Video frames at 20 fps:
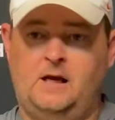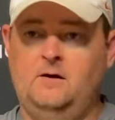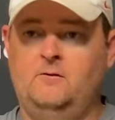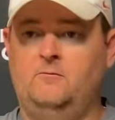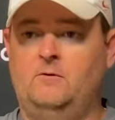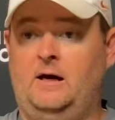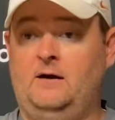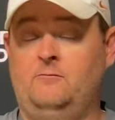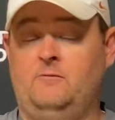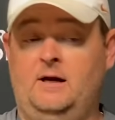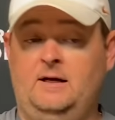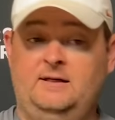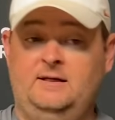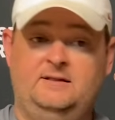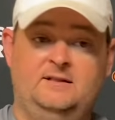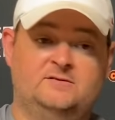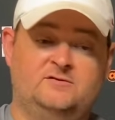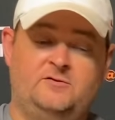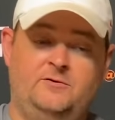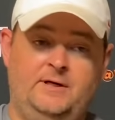Rodney
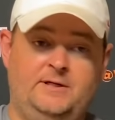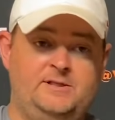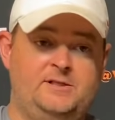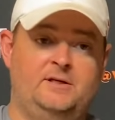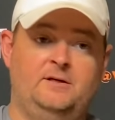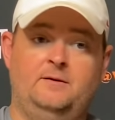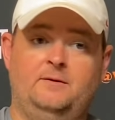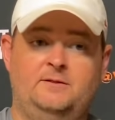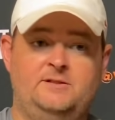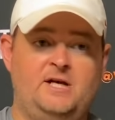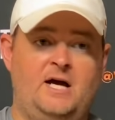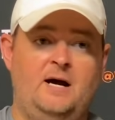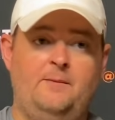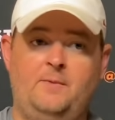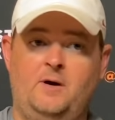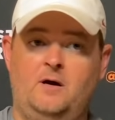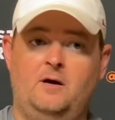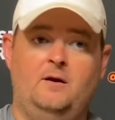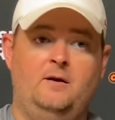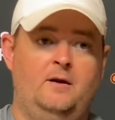does a great job
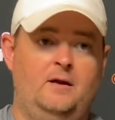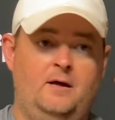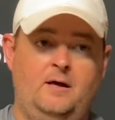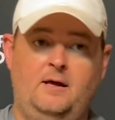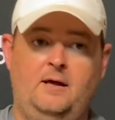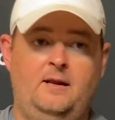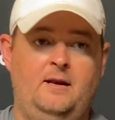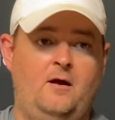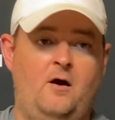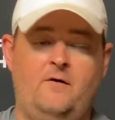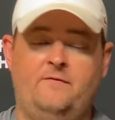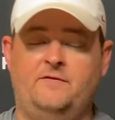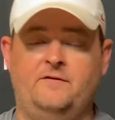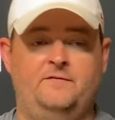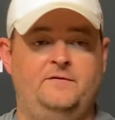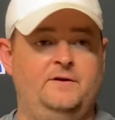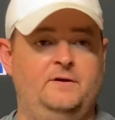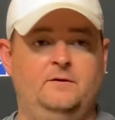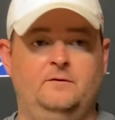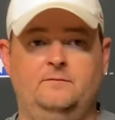on and off the
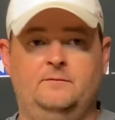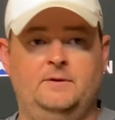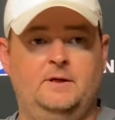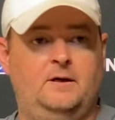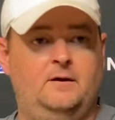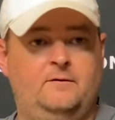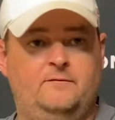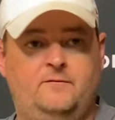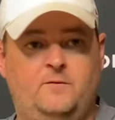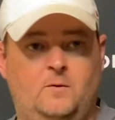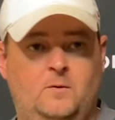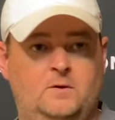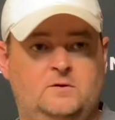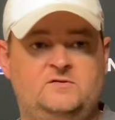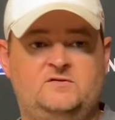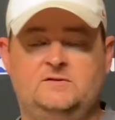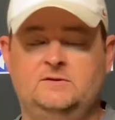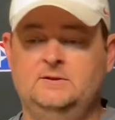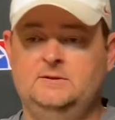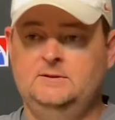field for
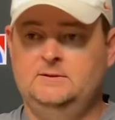us.